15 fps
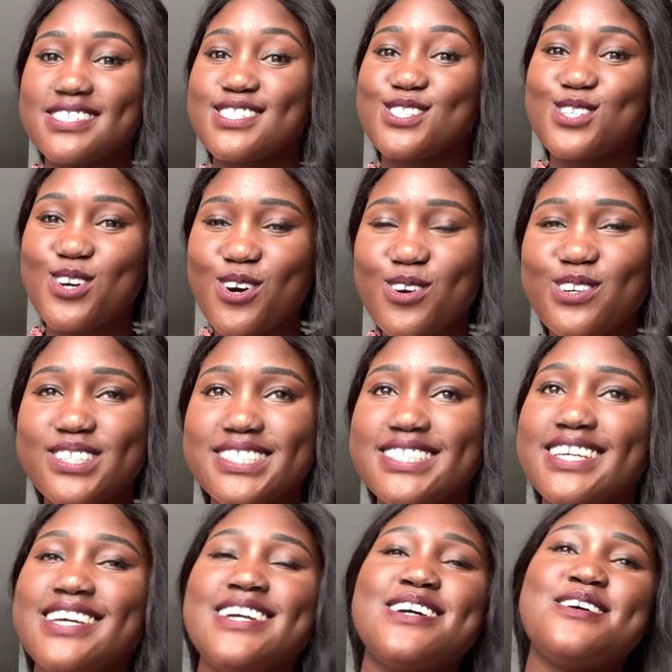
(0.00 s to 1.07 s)
It's cold.
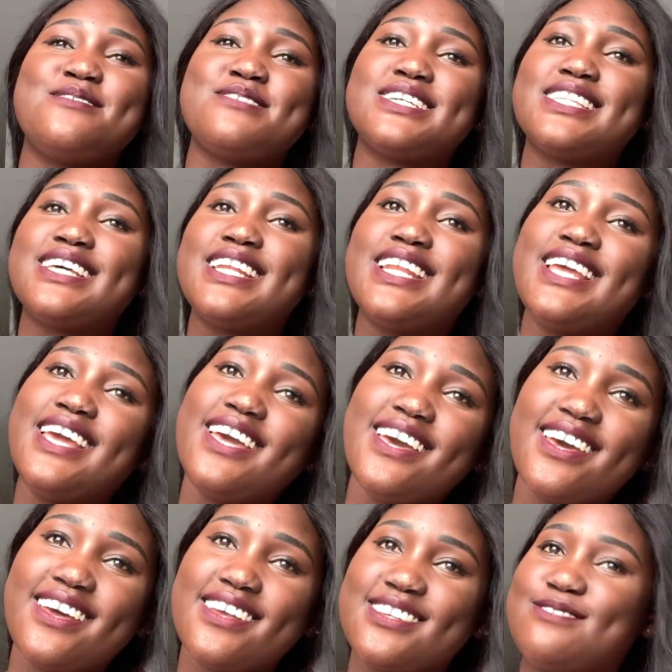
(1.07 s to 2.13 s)
But then
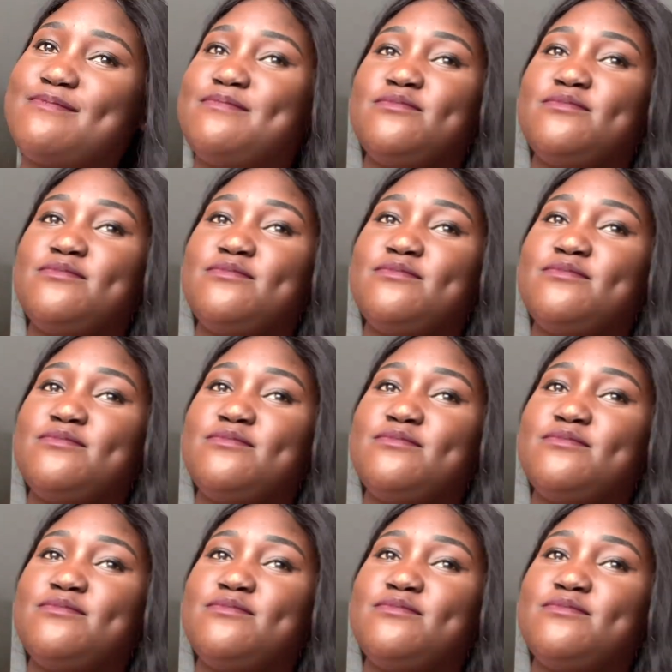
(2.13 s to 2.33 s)
here